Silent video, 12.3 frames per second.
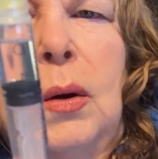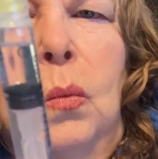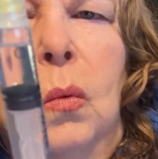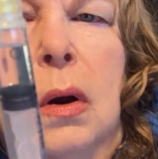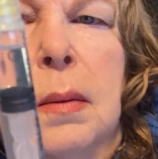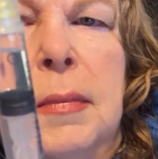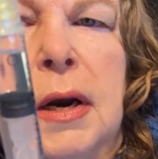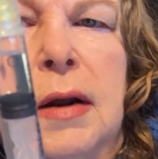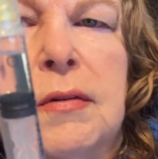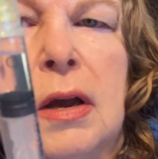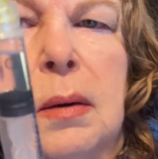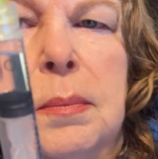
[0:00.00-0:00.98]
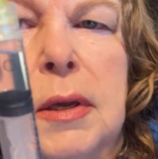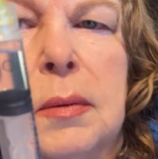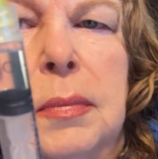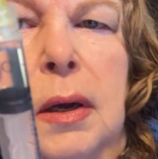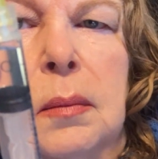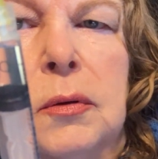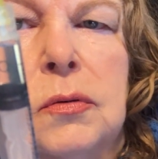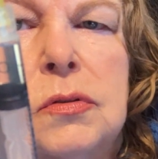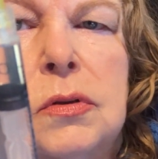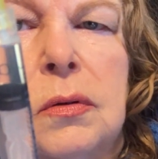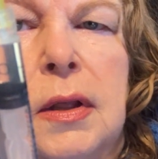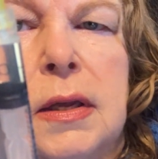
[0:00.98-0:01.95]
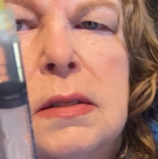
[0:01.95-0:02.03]
1, but I've got a big bubble,
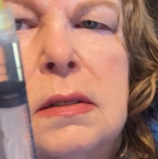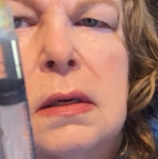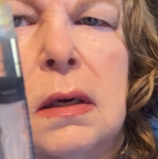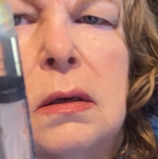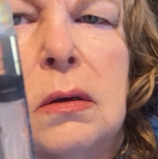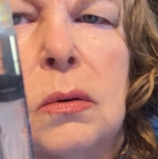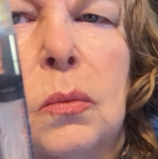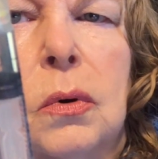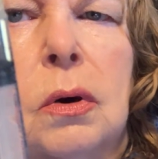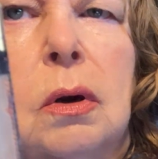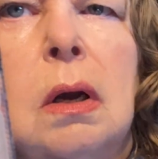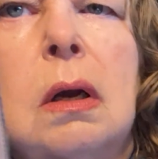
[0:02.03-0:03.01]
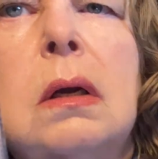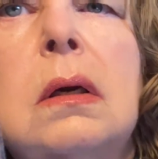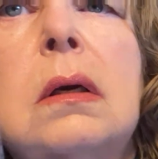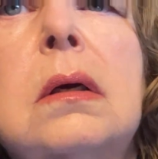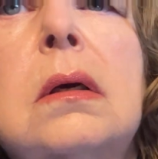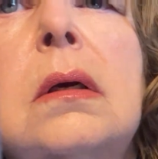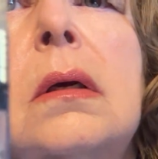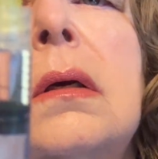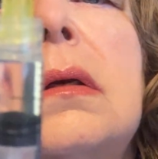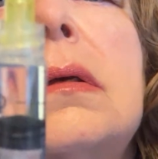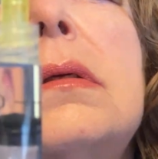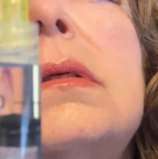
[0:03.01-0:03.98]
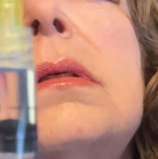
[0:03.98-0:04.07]
so that's not going to work.
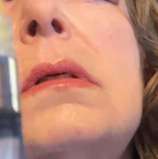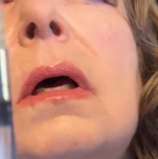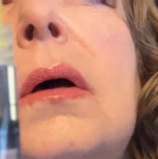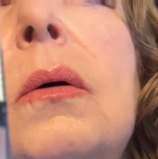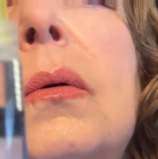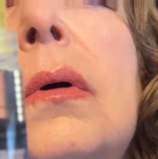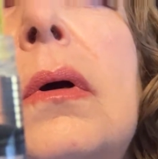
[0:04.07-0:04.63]
So